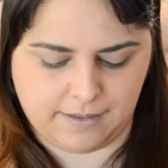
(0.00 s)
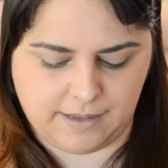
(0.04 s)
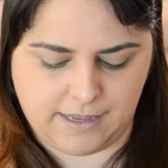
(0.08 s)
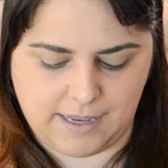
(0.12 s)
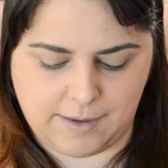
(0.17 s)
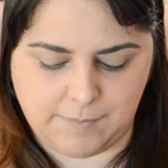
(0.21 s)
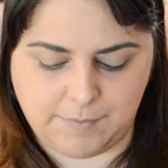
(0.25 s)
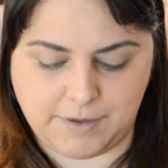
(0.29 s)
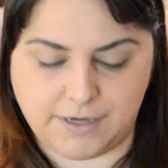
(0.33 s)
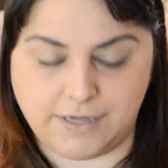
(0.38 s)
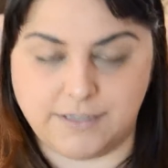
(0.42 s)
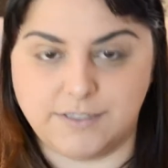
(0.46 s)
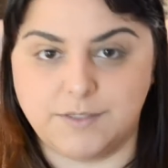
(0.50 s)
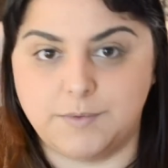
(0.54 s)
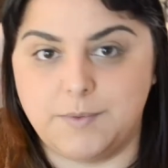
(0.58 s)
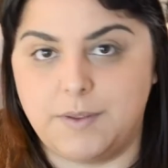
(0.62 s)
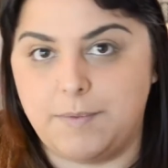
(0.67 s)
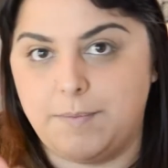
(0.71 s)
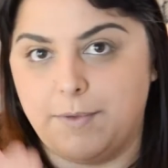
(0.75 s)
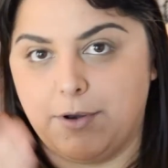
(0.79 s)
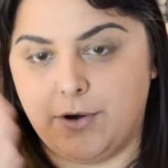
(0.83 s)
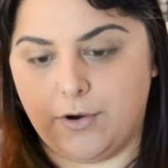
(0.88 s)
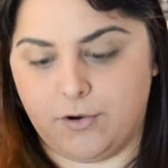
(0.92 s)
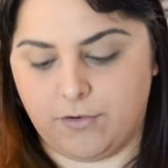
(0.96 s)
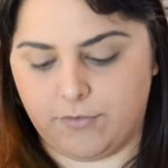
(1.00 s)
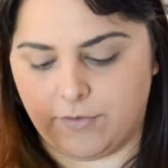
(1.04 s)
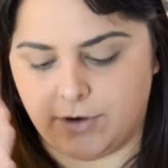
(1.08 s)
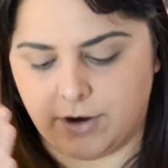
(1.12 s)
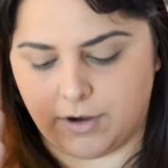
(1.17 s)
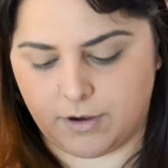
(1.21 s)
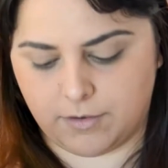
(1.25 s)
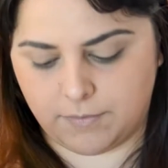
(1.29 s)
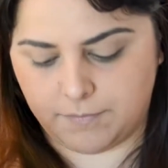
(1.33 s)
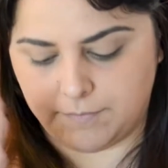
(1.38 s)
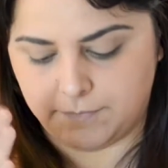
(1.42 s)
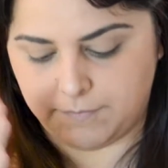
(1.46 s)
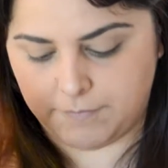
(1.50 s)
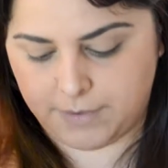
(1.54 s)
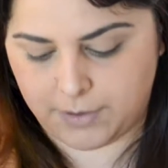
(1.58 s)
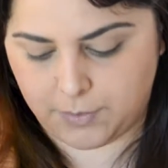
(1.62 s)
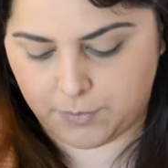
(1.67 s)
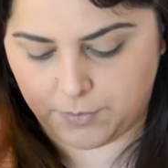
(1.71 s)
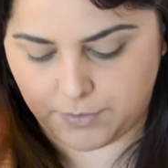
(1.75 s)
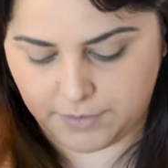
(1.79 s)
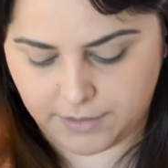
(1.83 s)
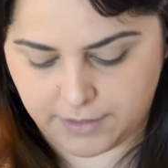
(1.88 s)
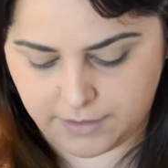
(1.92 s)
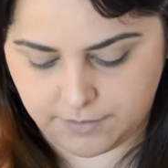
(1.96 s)
I'm going to sweep it over my
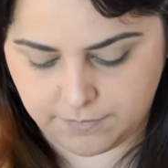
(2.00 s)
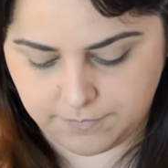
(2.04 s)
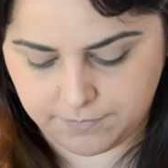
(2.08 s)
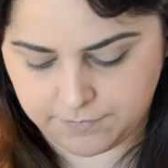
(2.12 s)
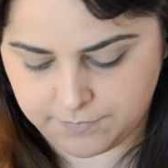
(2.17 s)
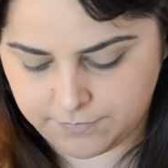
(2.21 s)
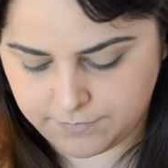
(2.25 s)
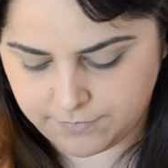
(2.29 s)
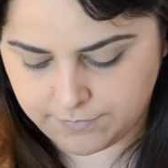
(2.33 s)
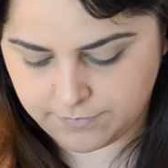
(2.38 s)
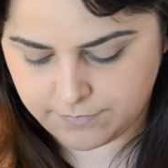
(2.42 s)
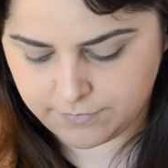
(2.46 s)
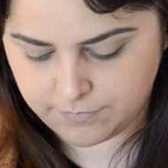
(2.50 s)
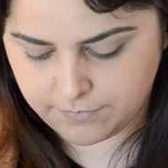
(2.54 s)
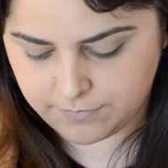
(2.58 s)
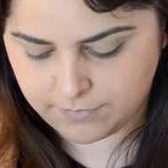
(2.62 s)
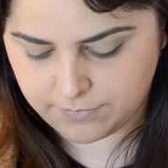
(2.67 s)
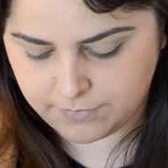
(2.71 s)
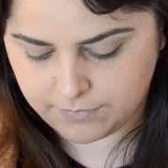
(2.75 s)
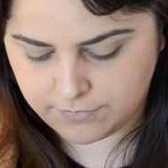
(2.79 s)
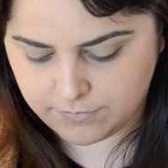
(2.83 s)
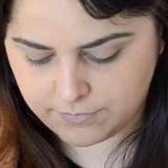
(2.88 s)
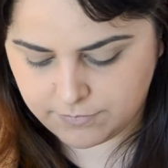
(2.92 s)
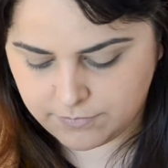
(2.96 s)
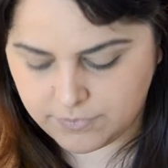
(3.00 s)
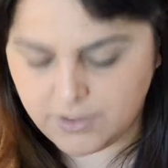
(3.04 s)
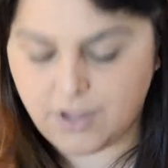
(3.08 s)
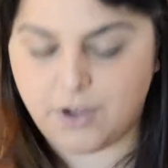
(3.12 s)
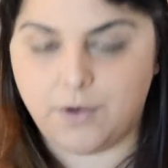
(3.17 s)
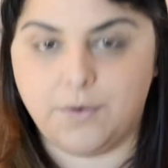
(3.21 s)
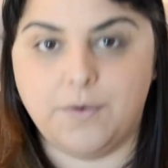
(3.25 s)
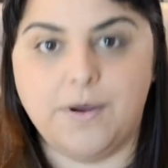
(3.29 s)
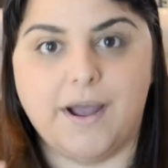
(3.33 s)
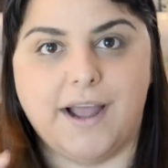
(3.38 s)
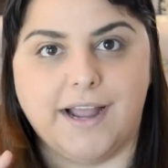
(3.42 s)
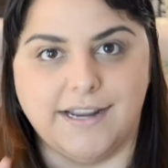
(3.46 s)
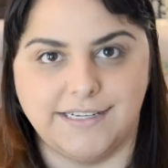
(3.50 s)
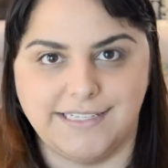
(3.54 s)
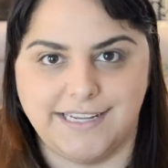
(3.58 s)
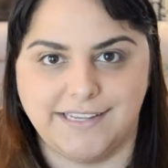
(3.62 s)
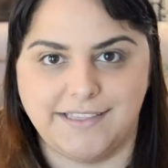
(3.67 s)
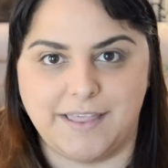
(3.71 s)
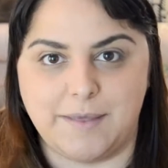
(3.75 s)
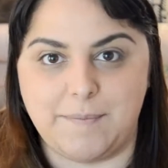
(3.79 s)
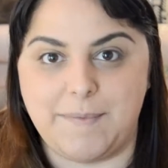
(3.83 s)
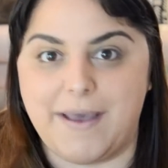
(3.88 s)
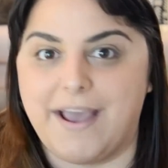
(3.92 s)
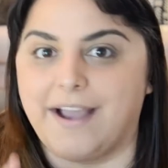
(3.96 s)
whole lid. No, I take
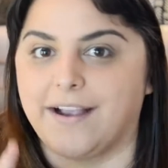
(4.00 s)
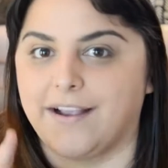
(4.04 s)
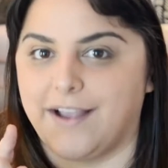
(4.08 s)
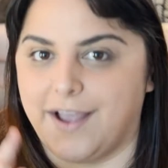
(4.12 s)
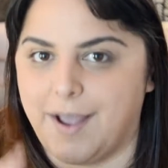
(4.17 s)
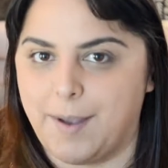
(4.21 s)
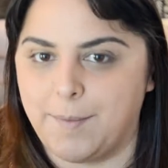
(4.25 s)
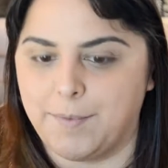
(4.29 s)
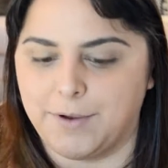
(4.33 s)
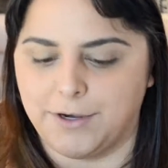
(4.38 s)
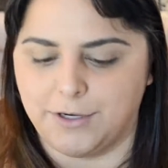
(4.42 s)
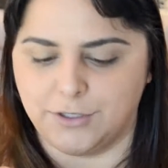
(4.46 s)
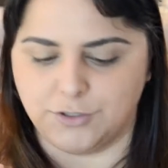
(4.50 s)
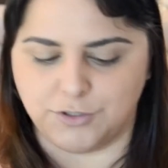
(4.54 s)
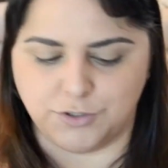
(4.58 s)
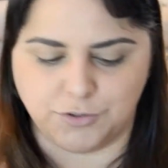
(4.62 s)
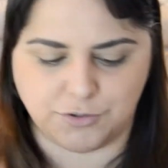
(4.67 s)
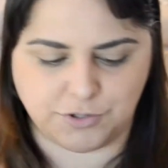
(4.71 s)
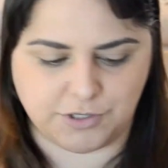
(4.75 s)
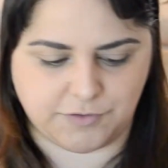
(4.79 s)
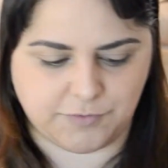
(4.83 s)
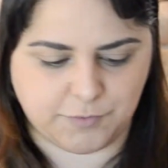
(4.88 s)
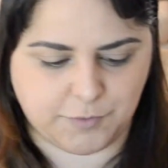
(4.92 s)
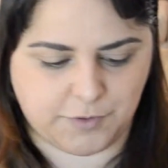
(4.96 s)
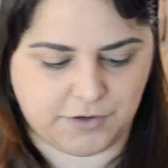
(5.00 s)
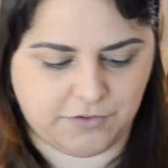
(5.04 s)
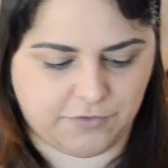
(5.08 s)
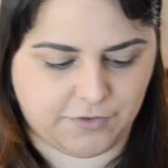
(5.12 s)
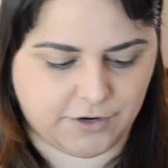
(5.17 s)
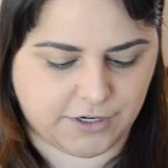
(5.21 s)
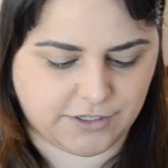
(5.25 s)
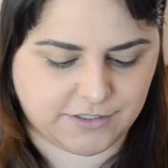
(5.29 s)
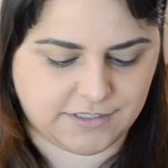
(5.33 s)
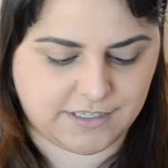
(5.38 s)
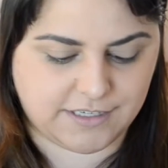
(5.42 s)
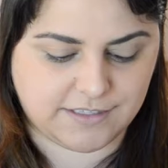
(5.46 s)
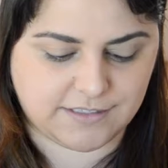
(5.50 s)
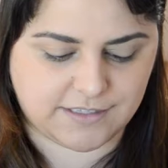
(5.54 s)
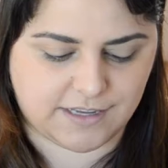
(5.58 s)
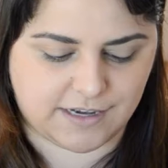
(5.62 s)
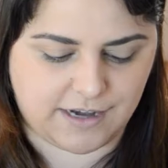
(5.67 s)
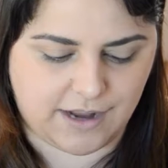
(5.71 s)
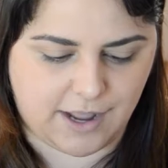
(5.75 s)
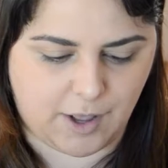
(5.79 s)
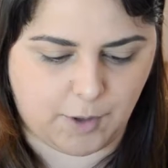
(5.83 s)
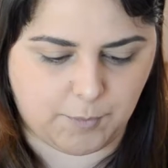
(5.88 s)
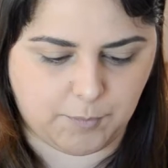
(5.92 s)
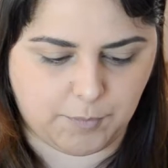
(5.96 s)
that back. I'm going to do Driftwood first. It's going
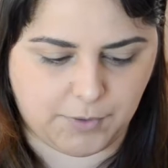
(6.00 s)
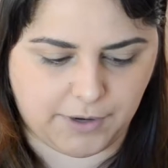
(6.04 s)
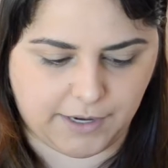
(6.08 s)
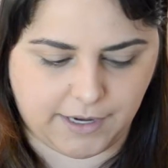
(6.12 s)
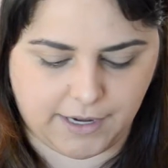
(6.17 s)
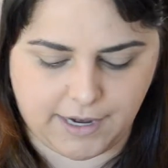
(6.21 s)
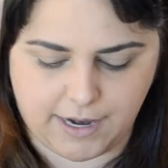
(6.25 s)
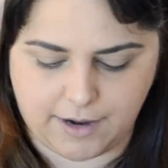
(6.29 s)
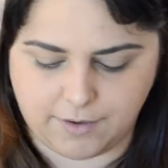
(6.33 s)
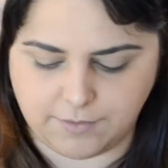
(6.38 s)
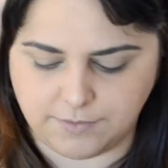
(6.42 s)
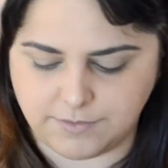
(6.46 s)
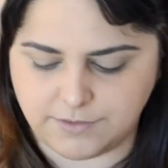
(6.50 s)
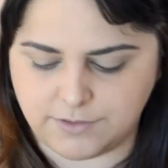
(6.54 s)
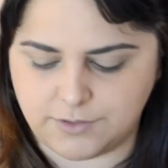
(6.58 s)
to help bring it out.